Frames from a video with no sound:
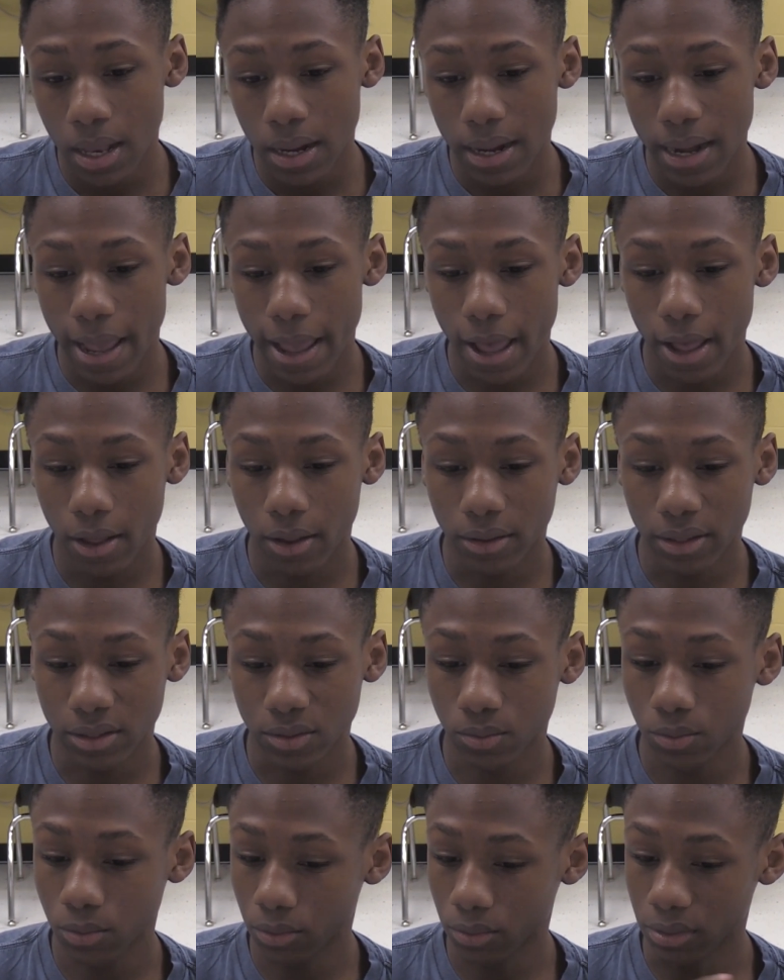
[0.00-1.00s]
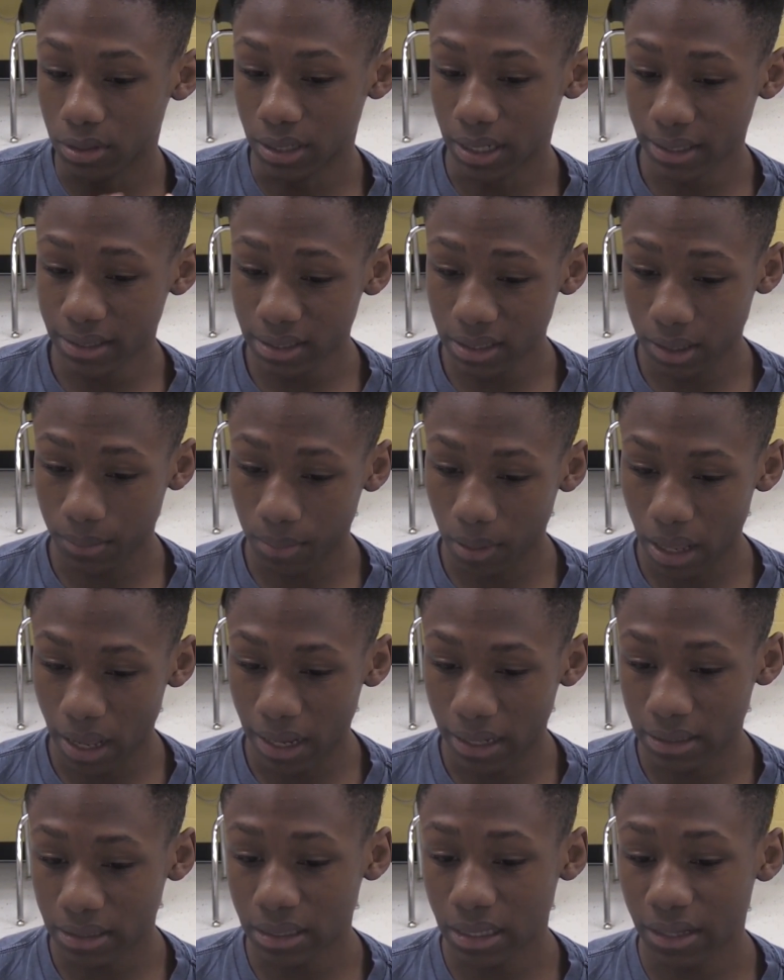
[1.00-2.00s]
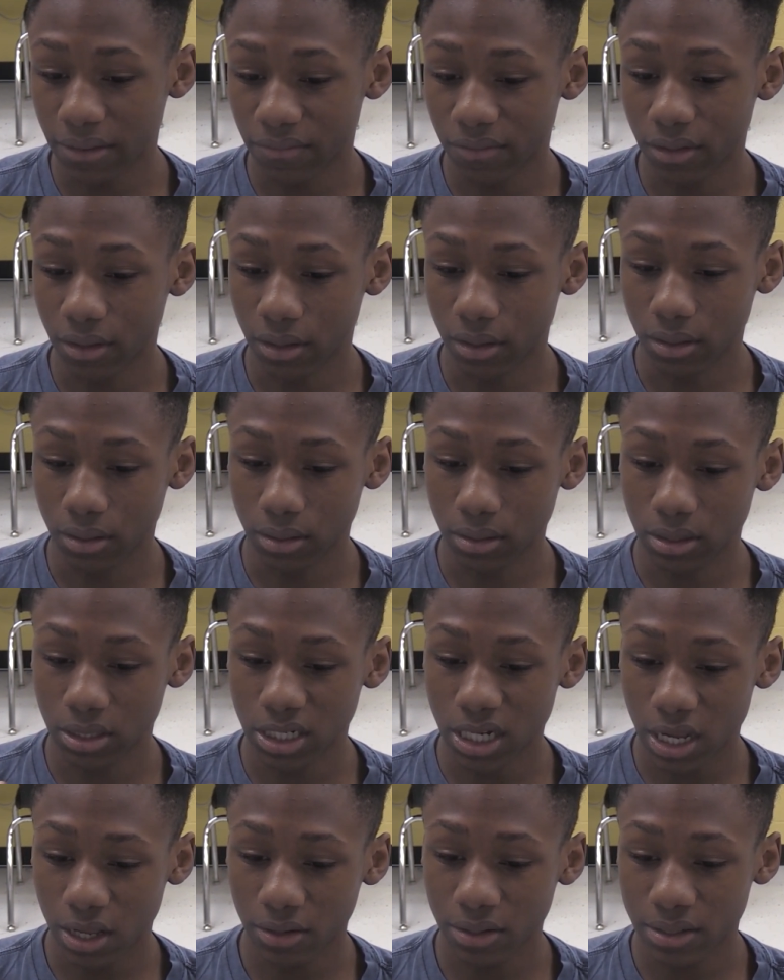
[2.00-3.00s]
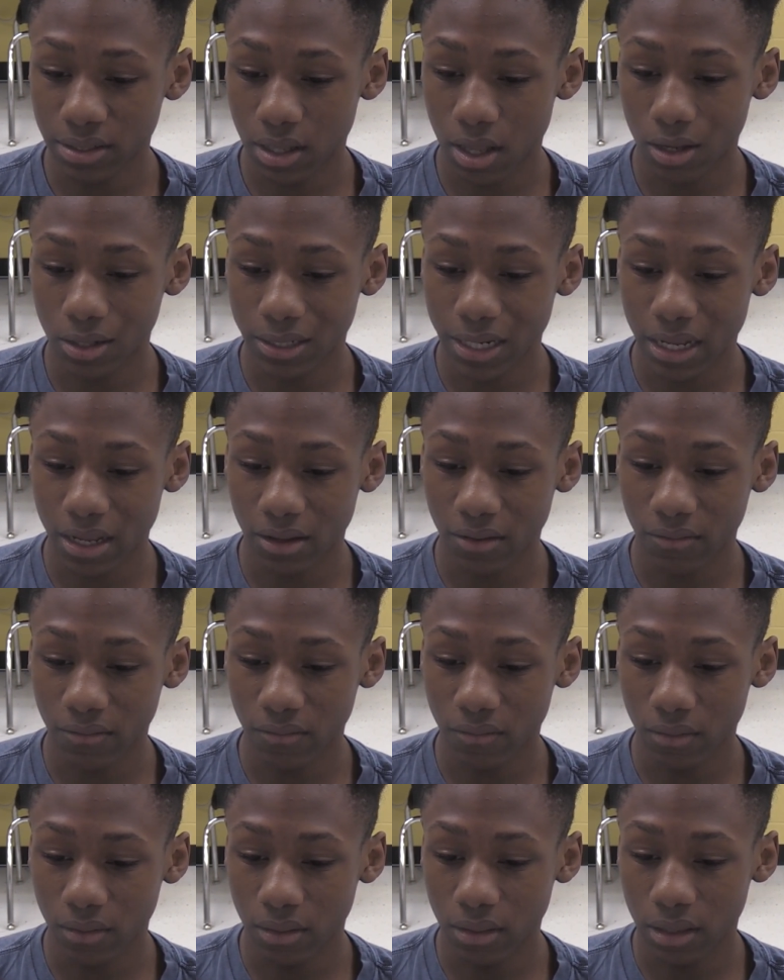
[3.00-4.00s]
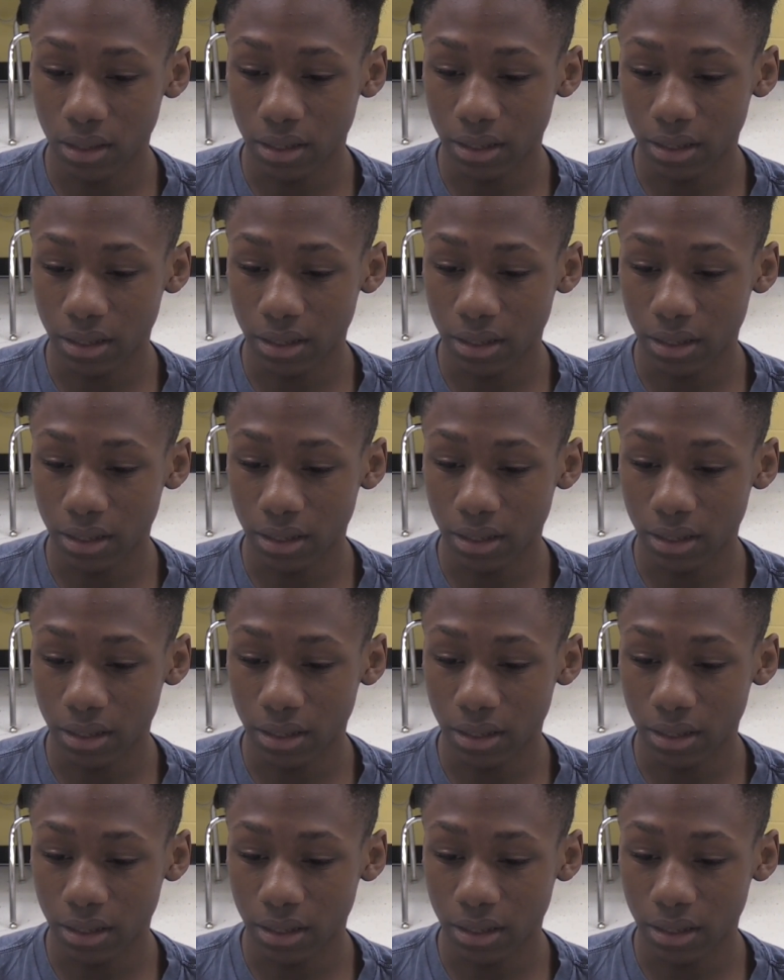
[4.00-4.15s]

Now, this rule doesn't apply if the child is logged out of the